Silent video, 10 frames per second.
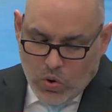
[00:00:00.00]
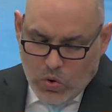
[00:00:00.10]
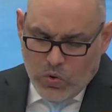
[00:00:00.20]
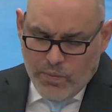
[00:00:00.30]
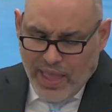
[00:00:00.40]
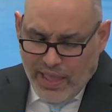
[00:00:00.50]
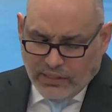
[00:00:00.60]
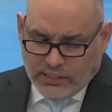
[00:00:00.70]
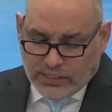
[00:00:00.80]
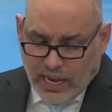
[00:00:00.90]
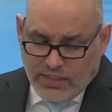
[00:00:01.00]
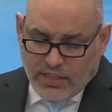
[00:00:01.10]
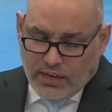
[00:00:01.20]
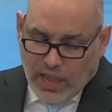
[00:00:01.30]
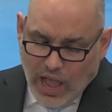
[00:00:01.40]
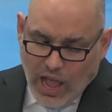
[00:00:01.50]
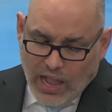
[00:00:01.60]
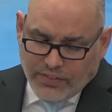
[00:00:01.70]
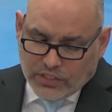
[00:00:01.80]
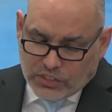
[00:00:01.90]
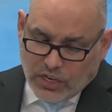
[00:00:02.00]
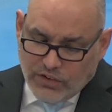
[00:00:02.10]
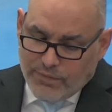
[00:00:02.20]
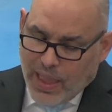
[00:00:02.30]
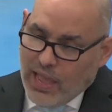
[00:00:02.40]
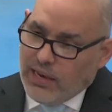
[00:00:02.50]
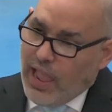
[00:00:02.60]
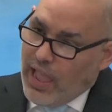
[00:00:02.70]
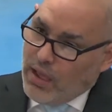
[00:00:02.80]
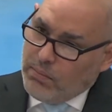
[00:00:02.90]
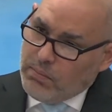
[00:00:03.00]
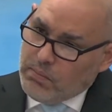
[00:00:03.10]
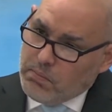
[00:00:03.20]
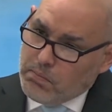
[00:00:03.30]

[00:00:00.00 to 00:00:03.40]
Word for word: Who do men say that I, the Son of Man, am?